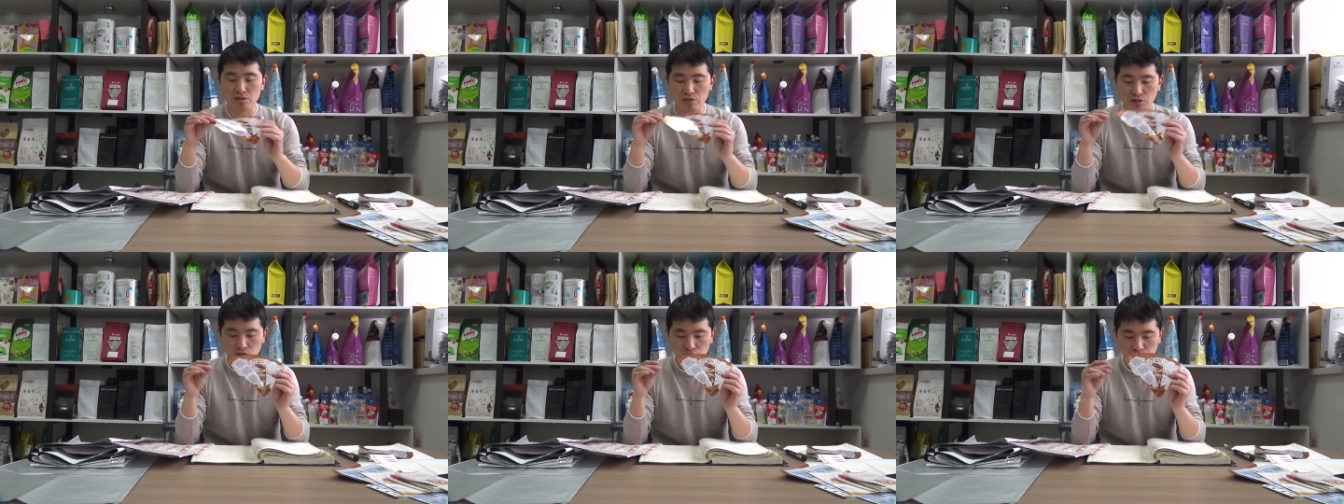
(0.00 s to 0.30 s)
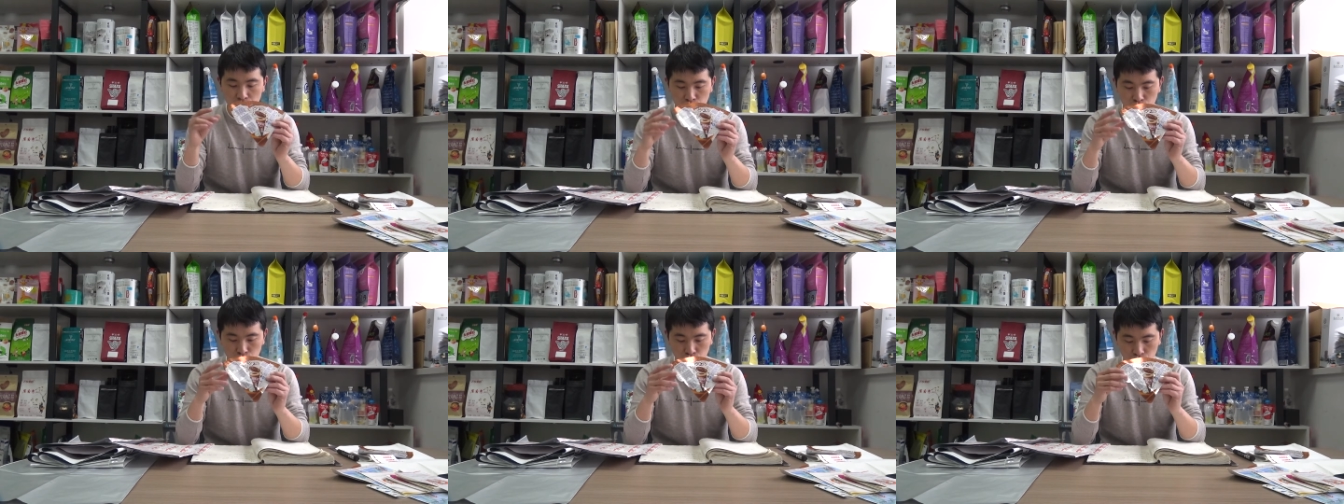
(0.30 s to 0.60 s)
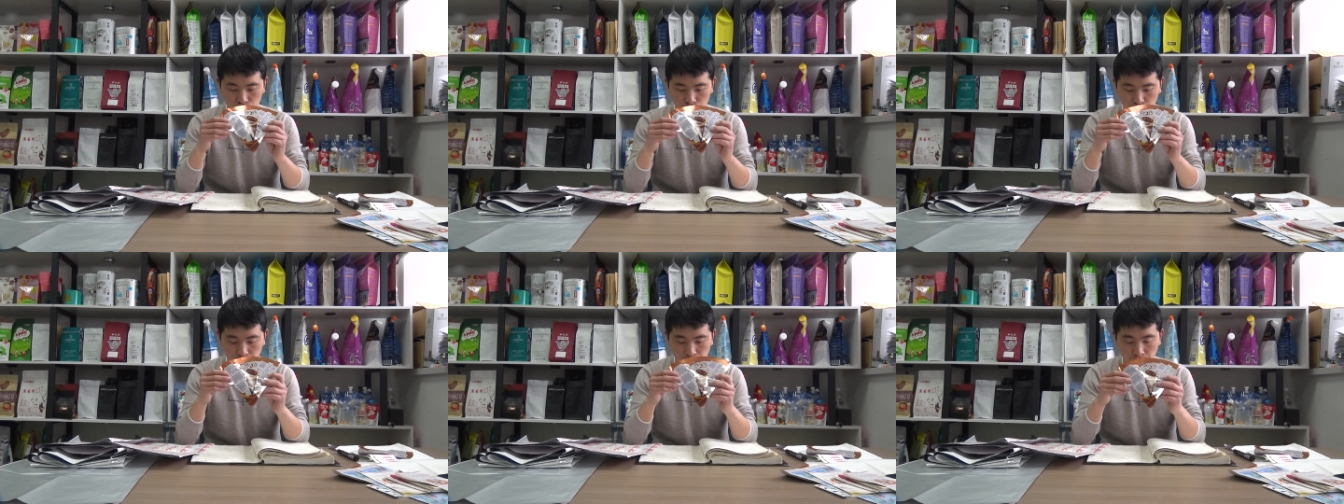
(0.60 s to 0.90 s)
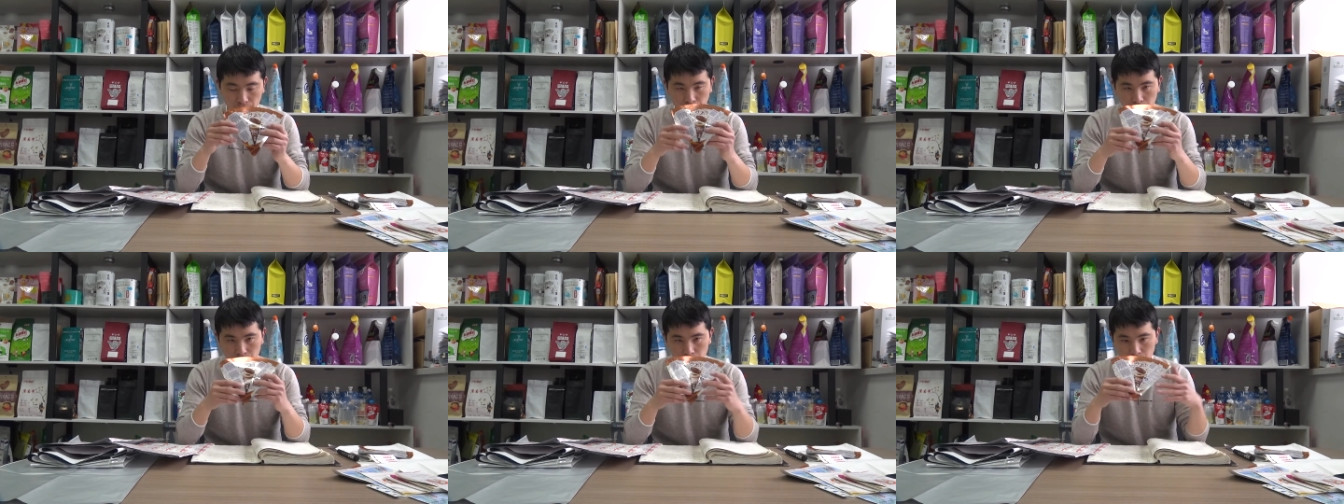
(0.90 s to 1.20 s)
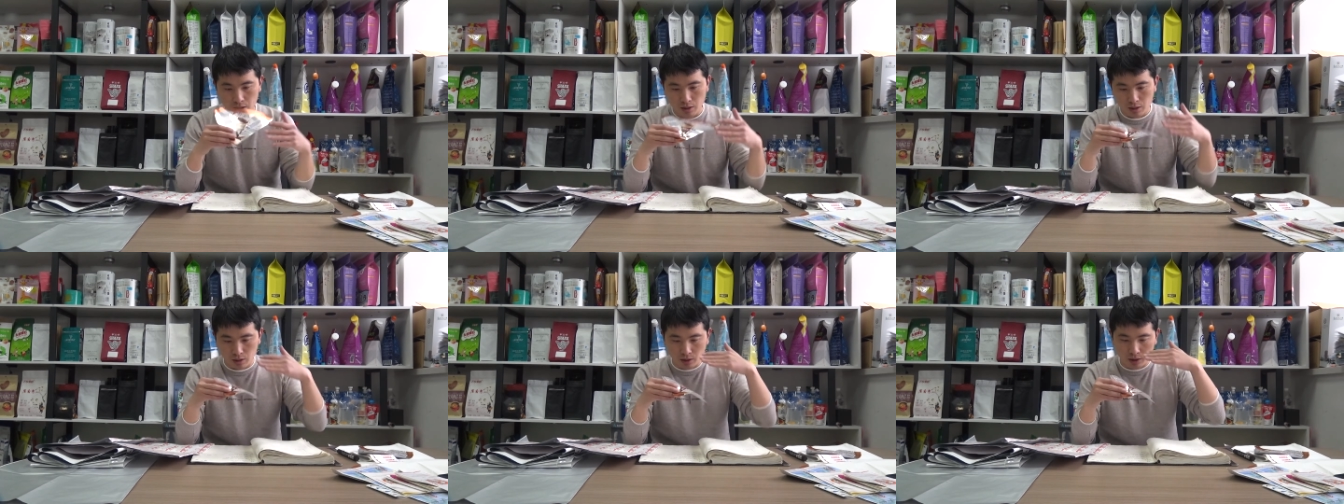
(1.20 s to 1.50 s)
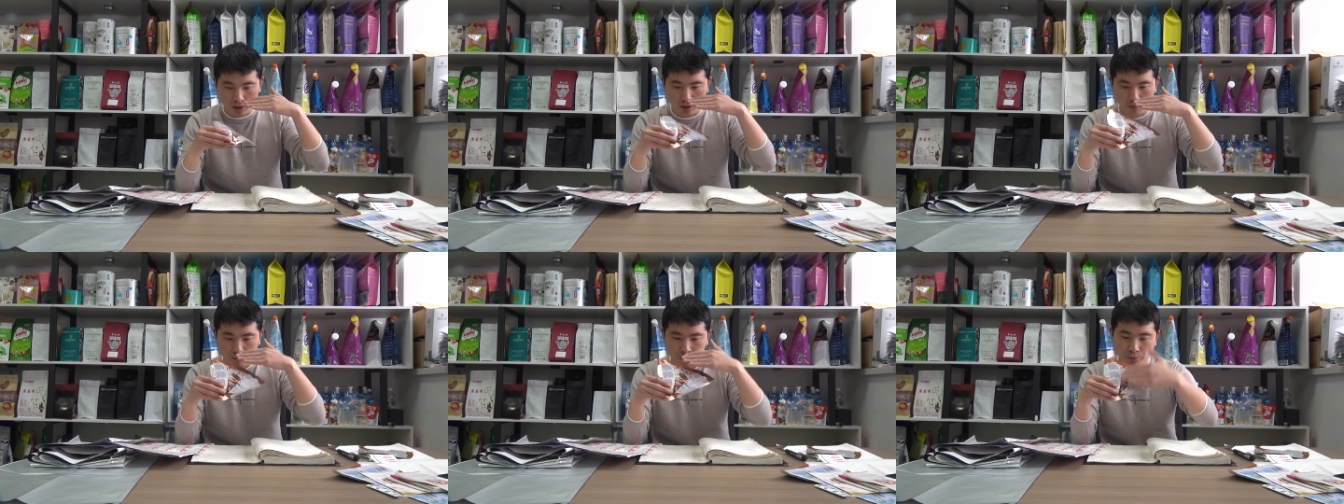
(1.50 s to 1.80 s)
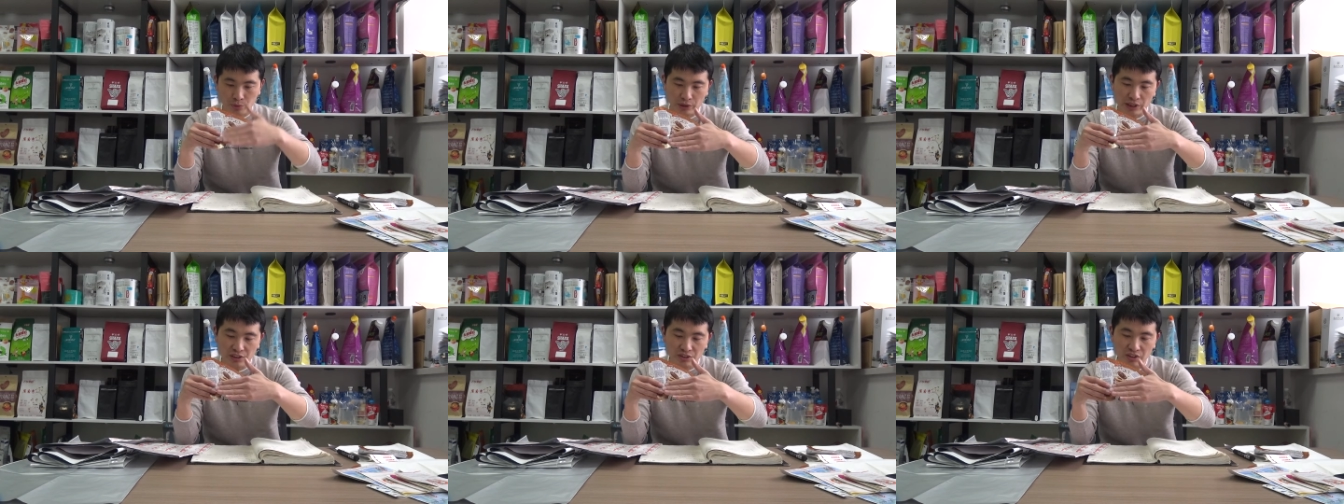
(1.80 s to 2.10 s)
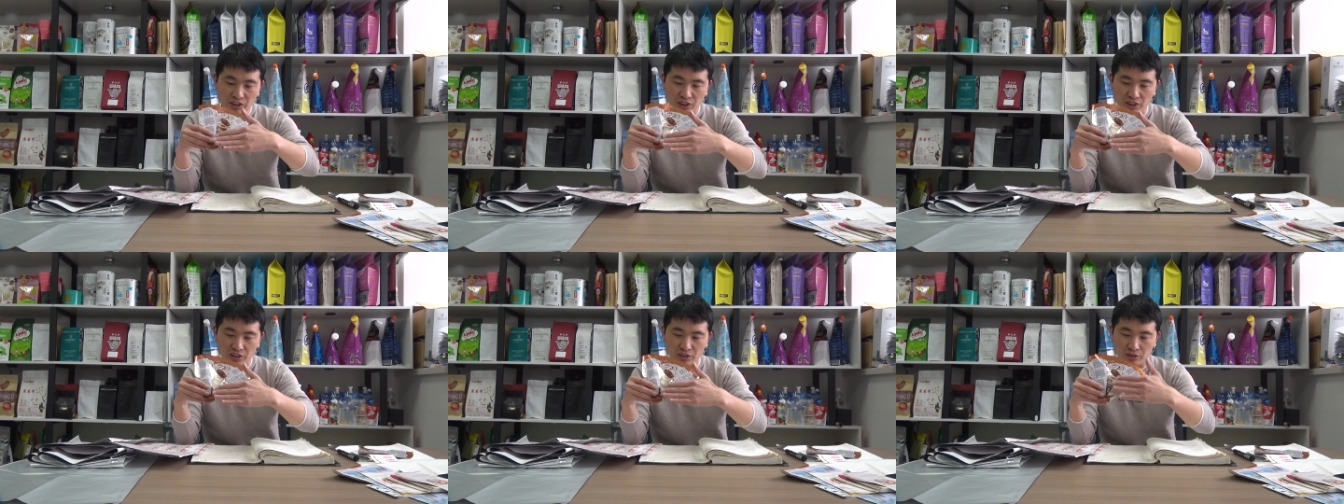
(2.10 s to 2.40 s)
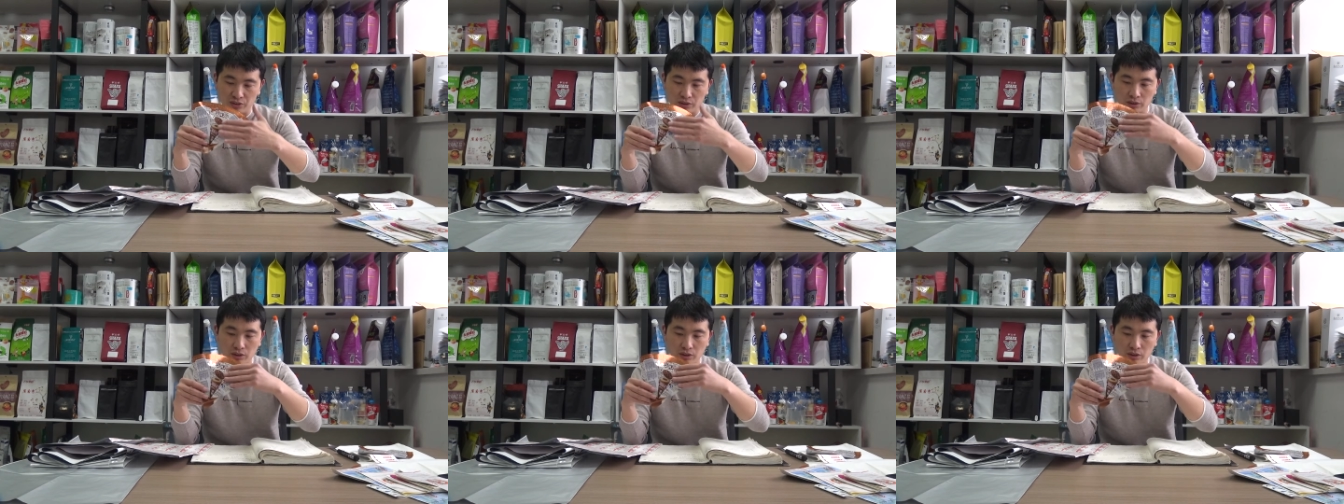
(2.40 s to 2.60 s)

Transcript: is uh, uh, printed